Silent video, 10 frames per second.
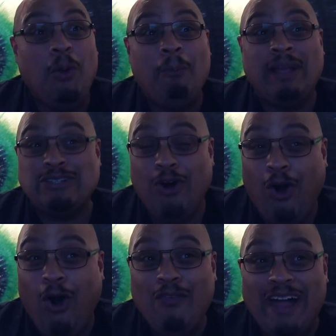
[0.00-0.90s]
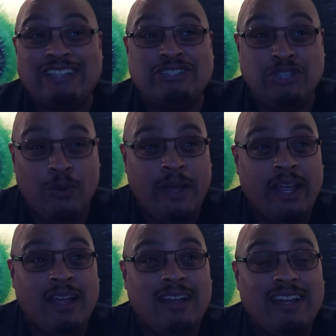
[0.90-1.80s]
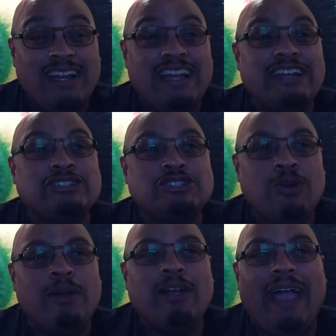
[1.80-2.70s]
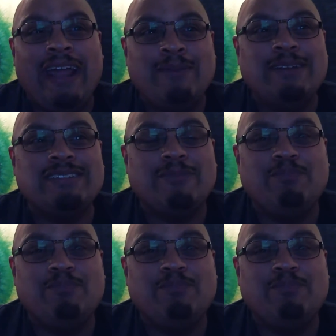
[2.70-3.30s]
because all that's doing is showing enemies,